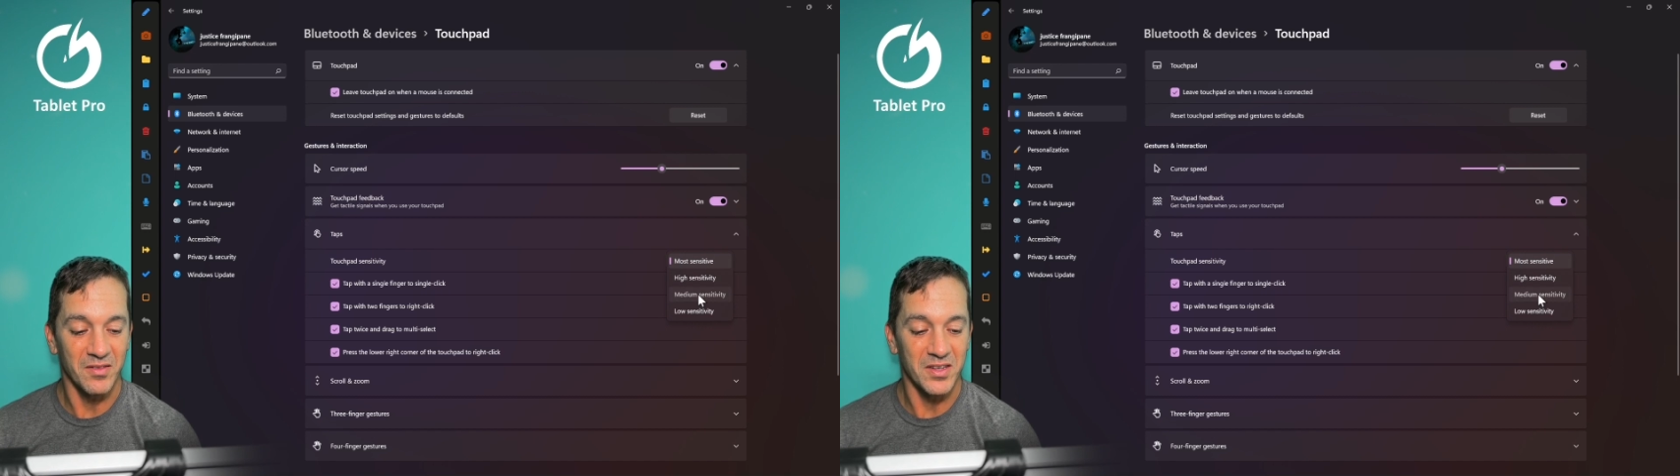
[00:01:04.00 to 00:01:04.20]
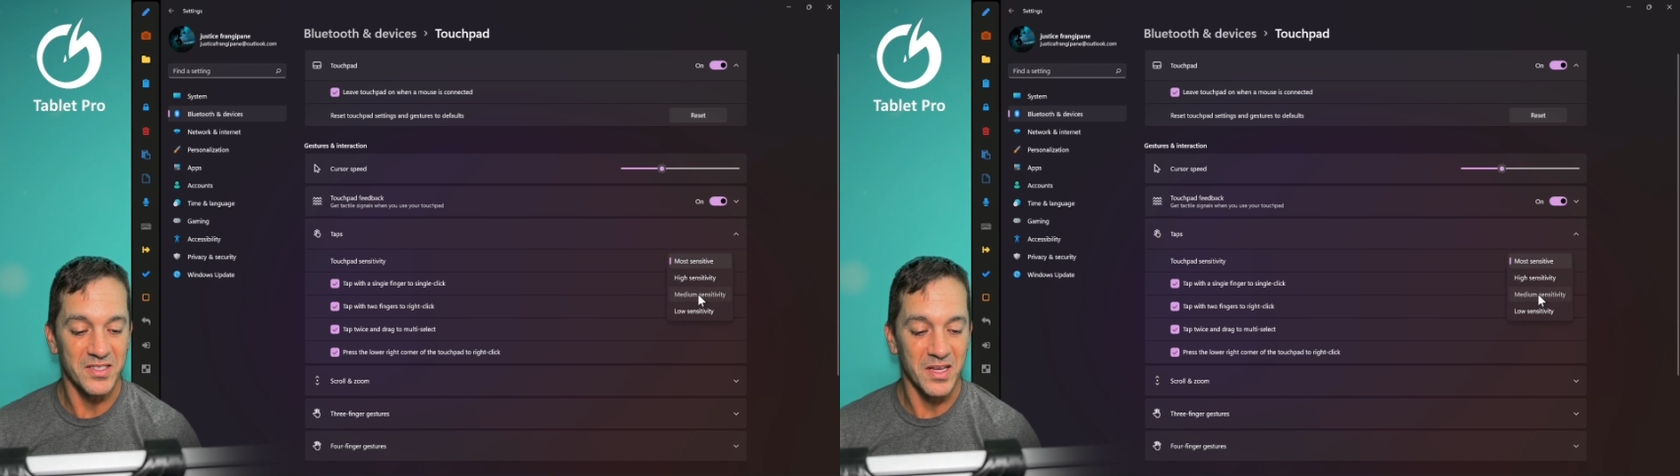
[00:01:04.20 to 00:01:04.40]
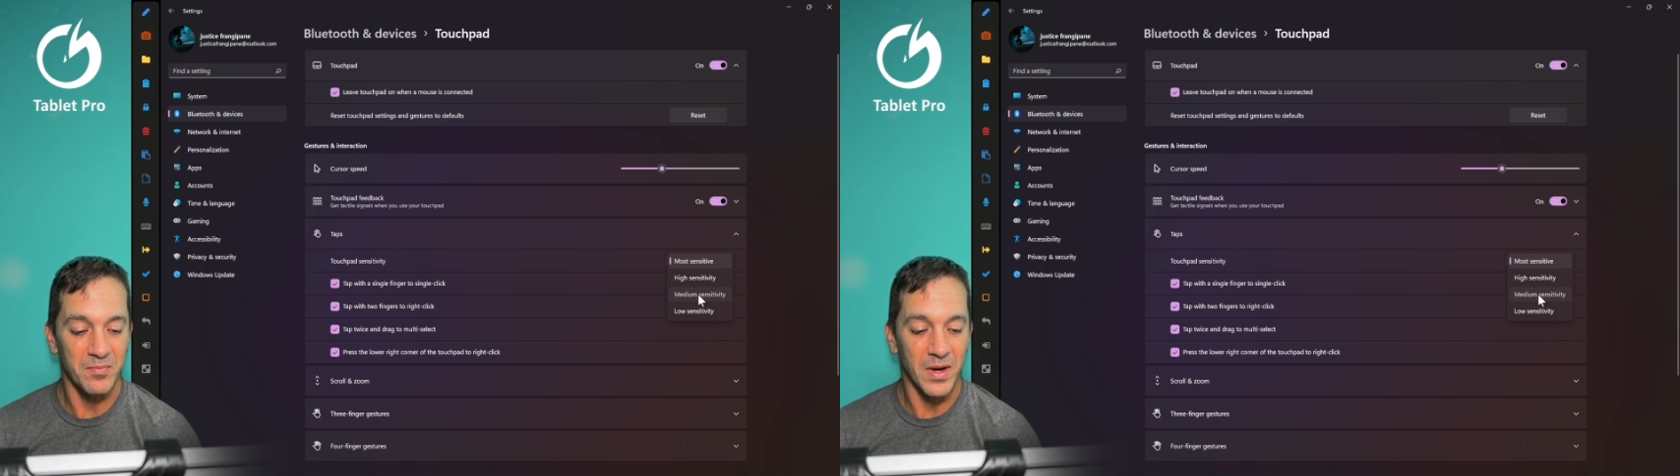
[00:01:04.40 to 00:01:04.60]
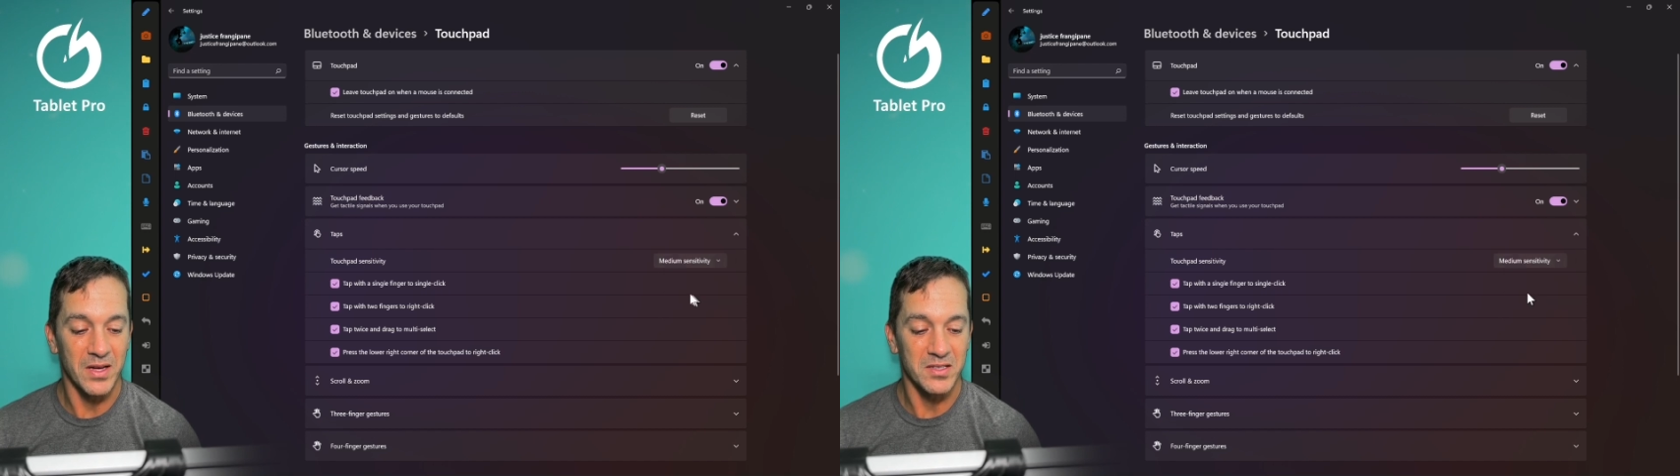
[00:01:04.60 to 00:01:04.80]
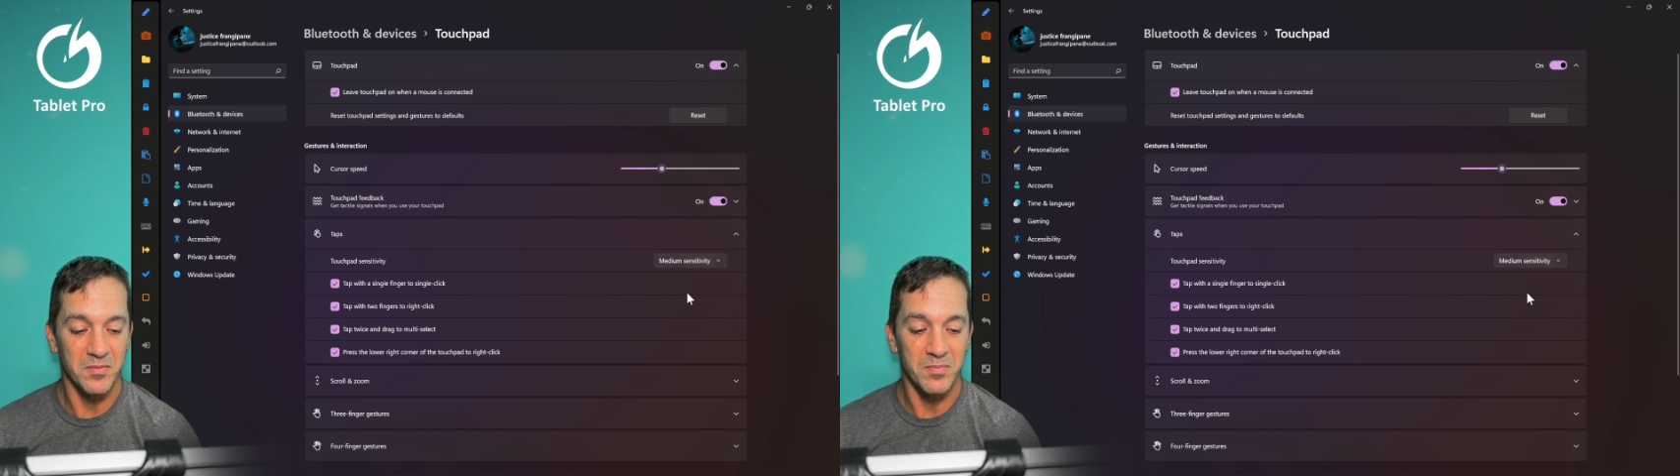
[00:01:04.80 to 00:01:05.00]
going to set
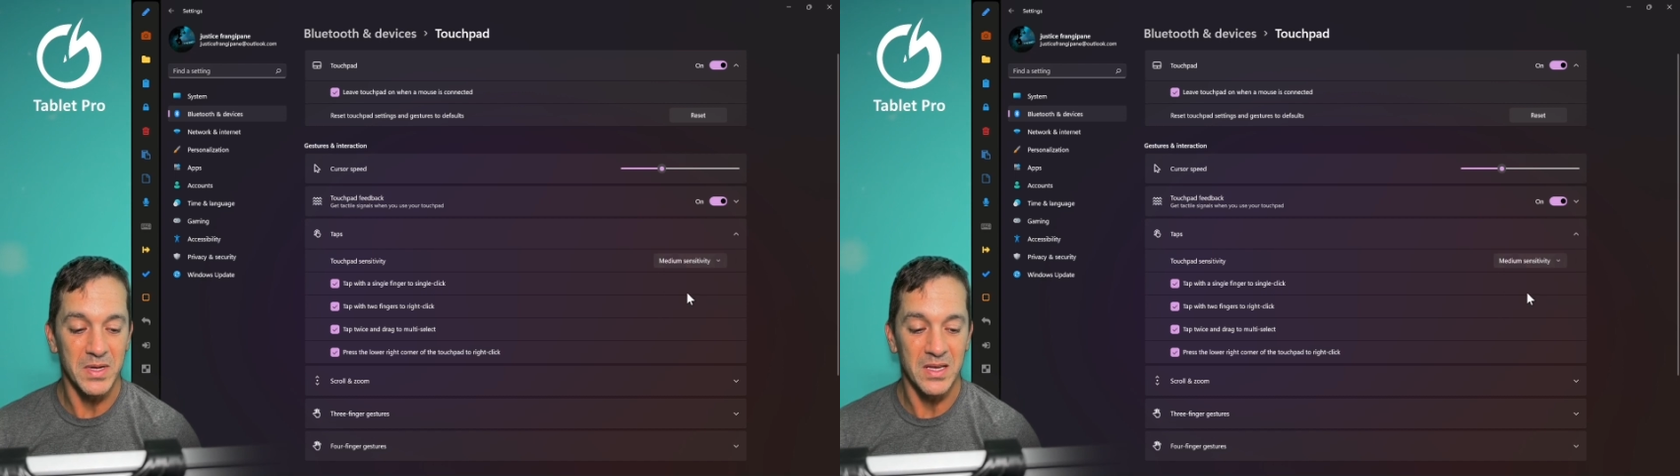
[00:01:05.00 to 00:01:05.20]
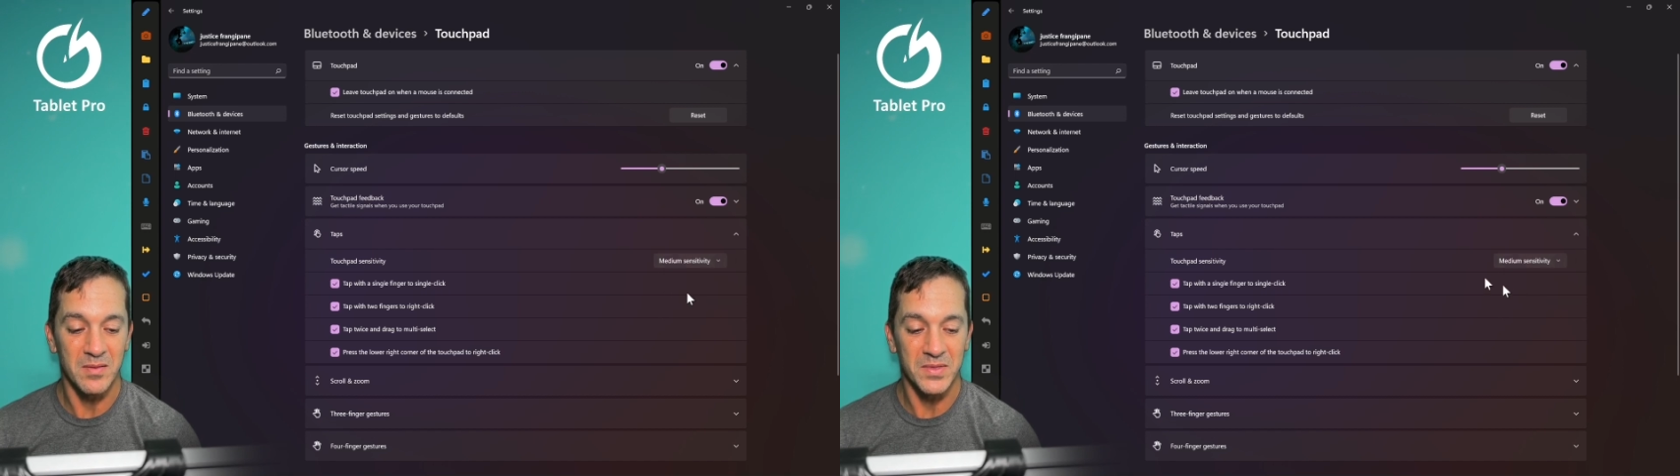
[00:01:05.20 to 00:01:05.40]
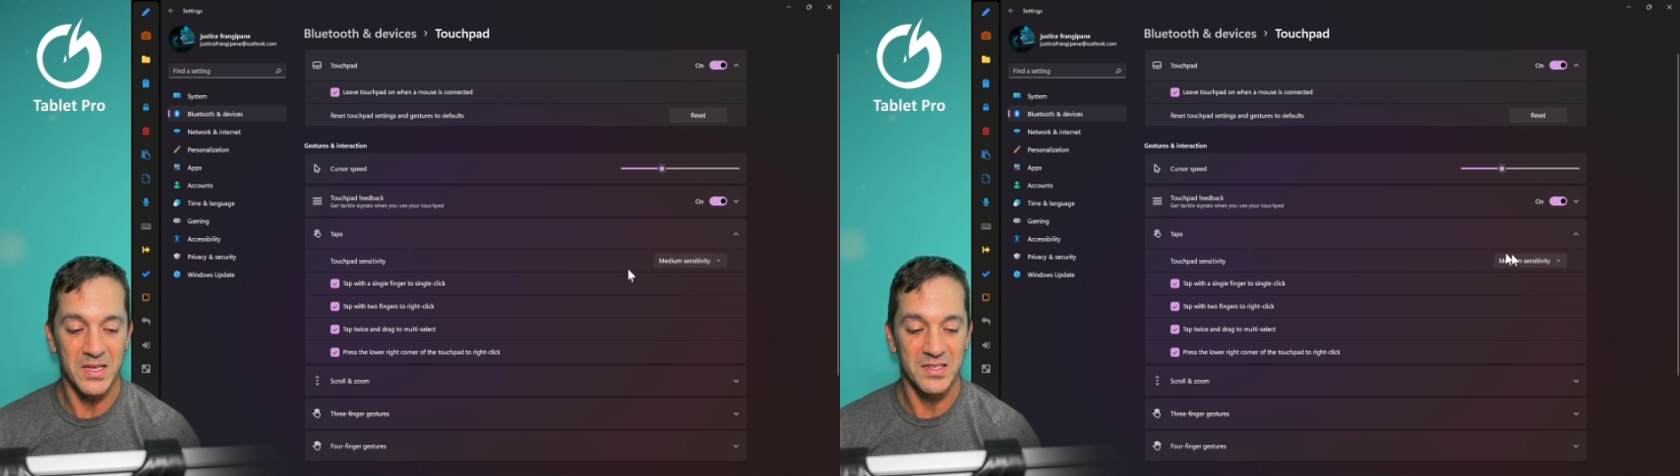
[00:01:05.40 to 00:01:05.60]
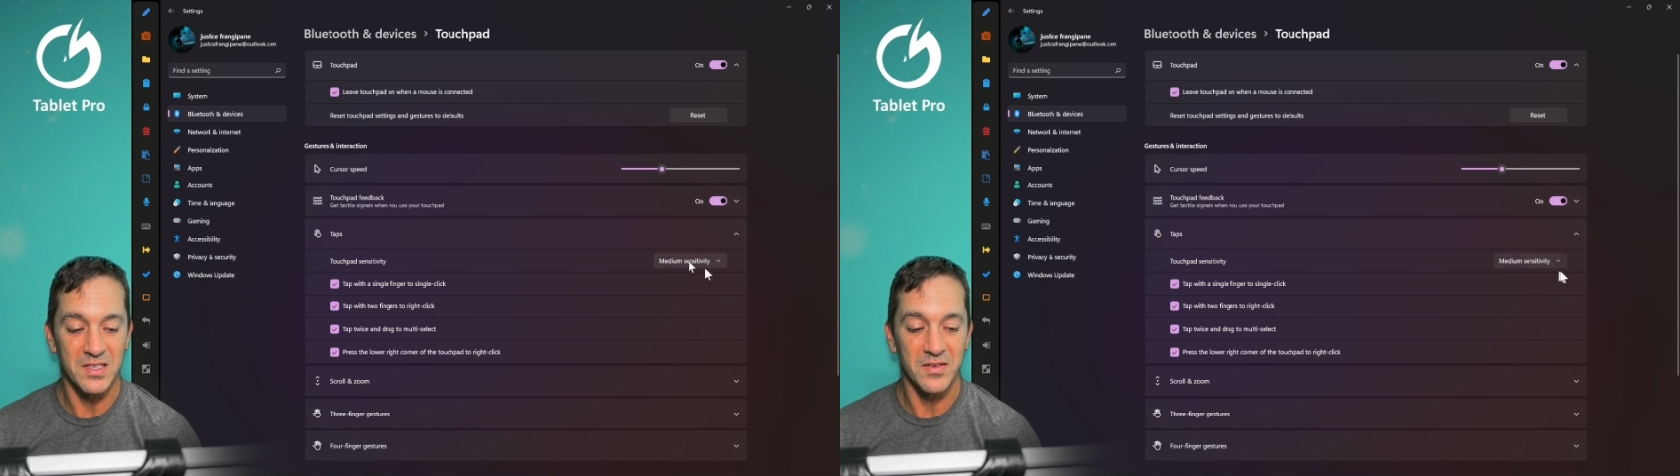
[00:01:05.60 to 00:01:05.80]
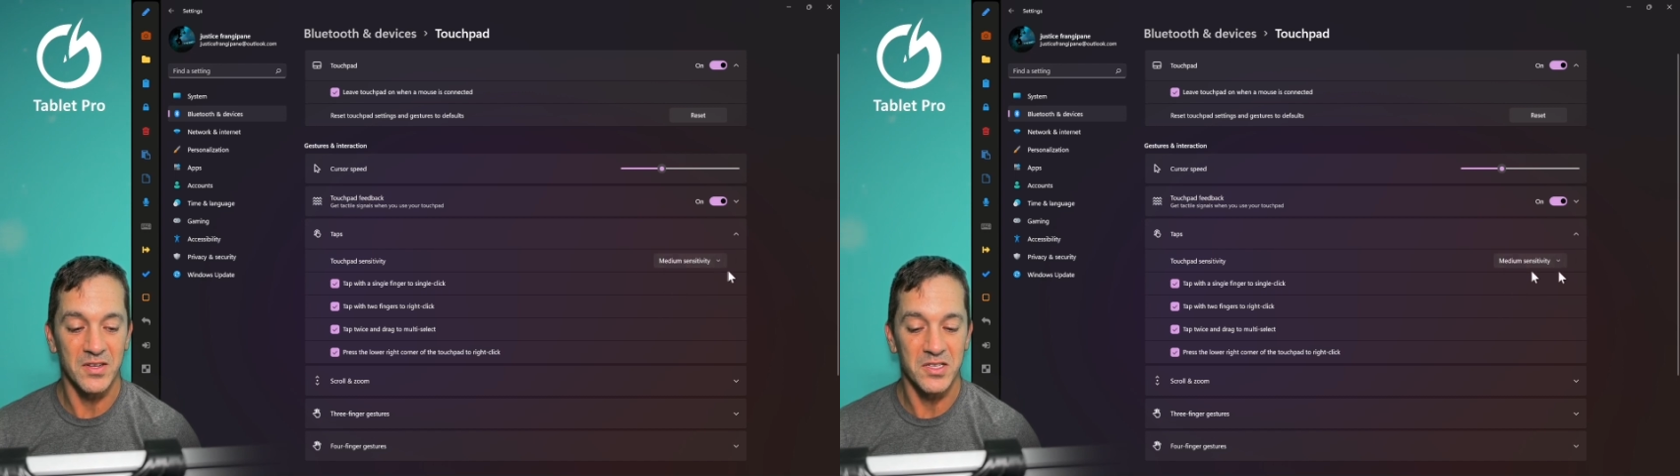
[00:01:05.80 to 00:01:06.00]
mine to medium
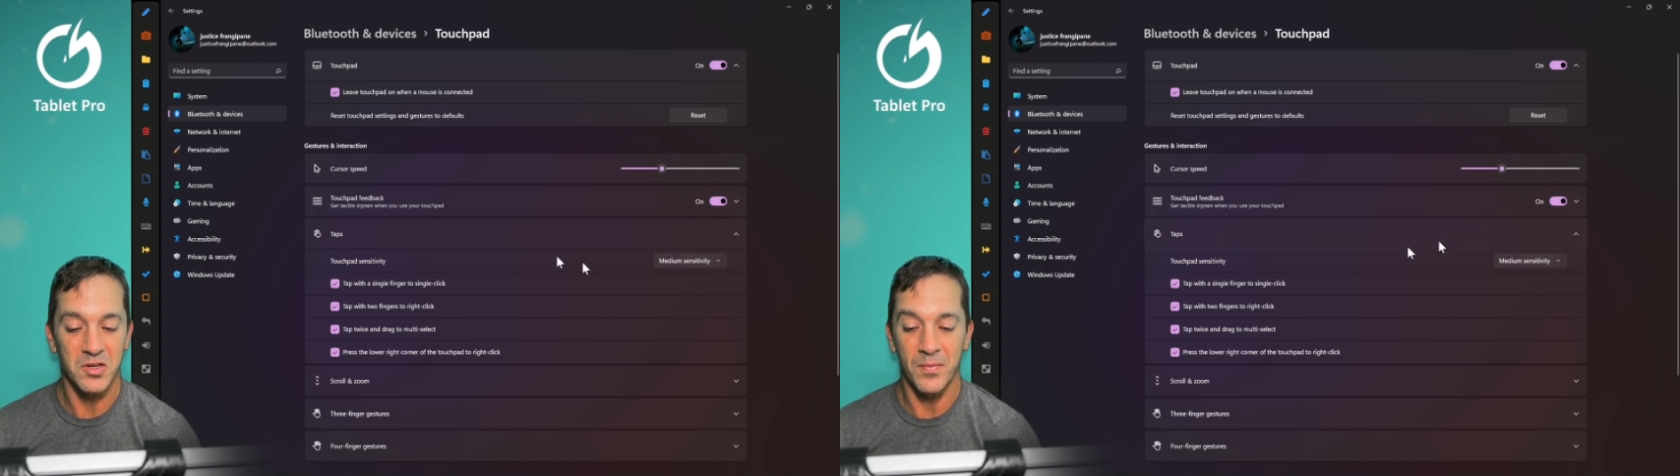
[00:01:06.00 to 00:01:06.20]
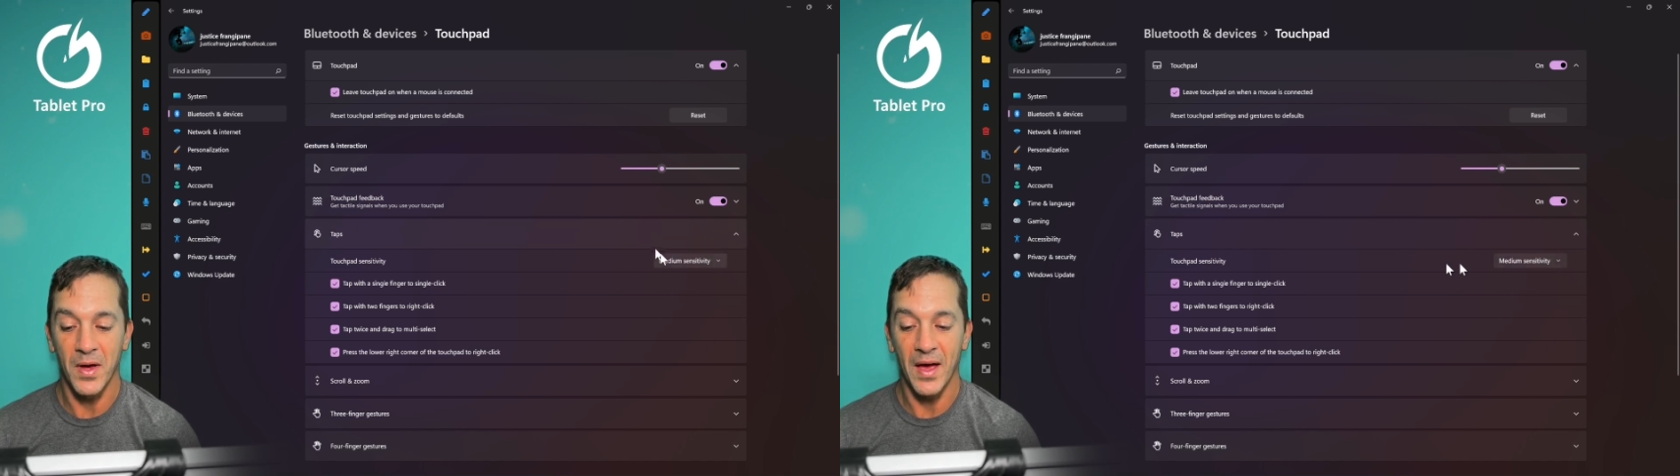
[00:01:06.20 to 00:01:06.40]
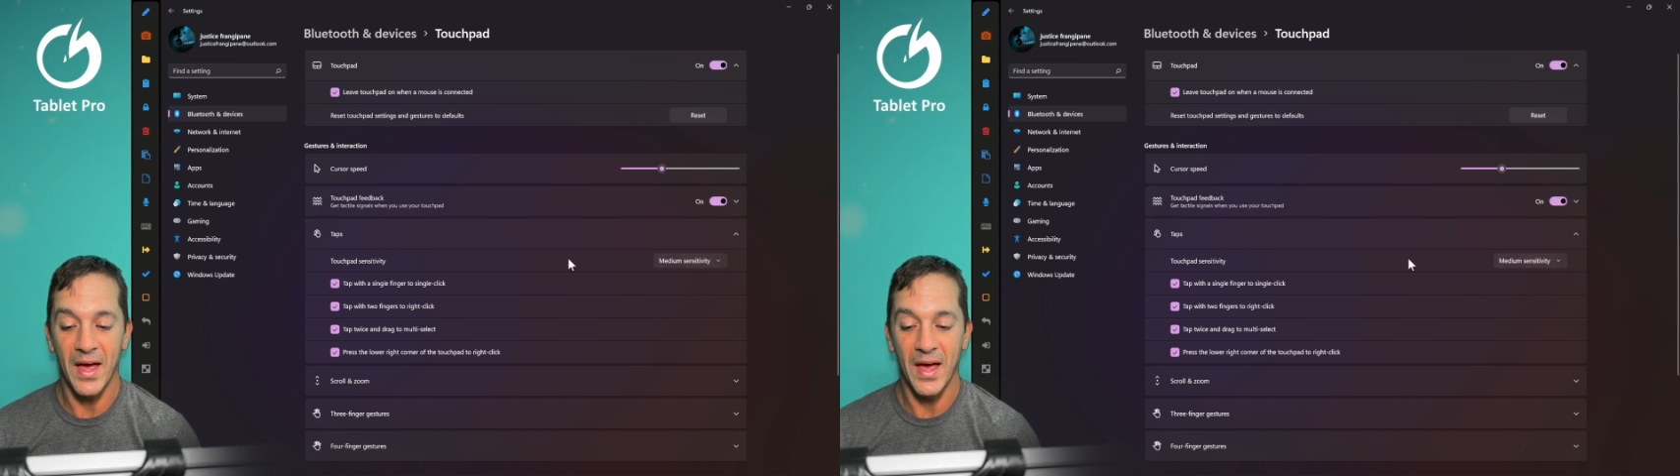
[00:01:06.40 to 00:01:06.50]
sensitivity so I'm not